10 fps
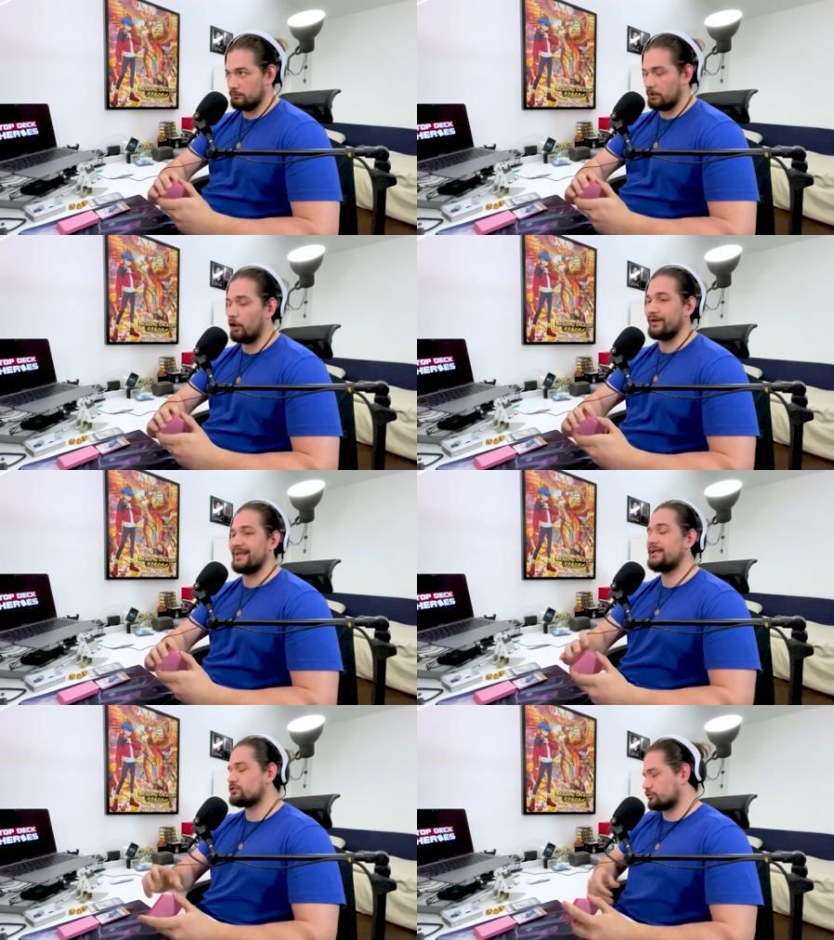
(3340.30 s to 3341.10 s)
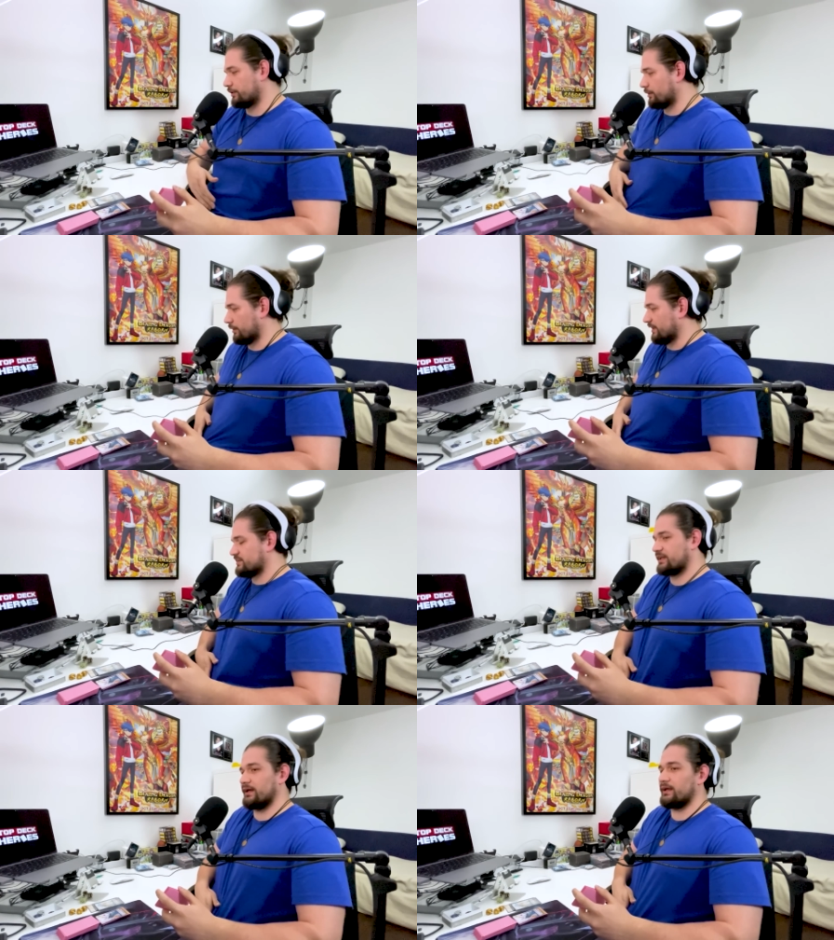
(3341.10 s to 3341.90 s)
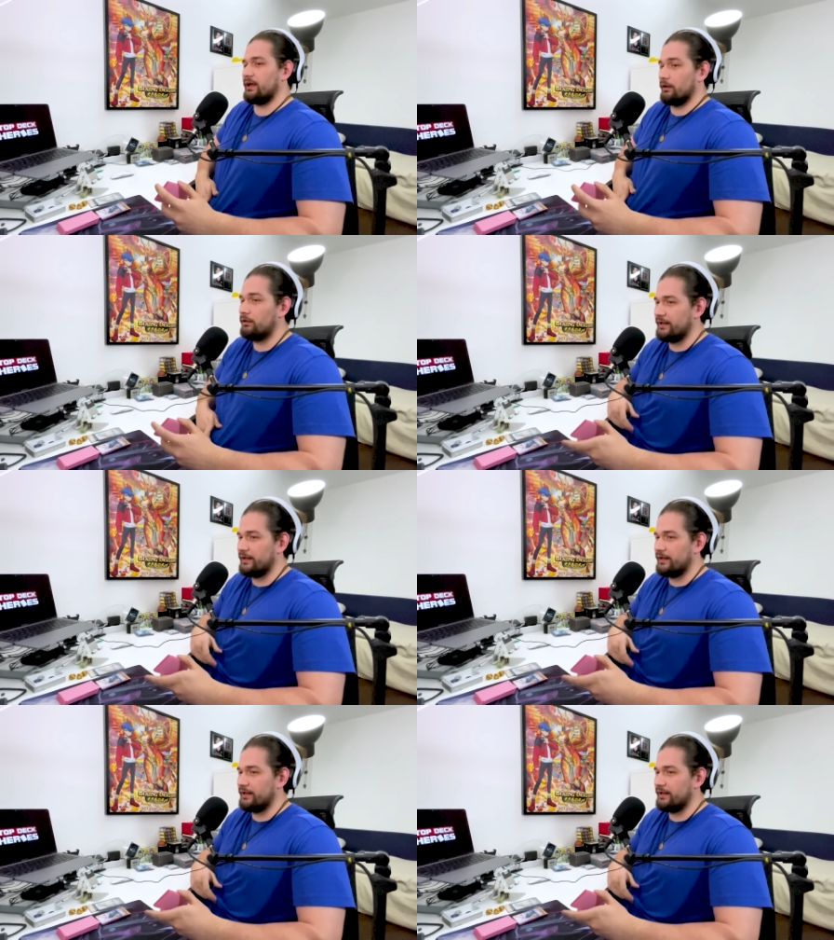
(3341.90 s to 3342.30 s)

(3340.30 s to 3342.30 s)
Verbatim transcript: Oh, each rear guard gets 10k. Oh,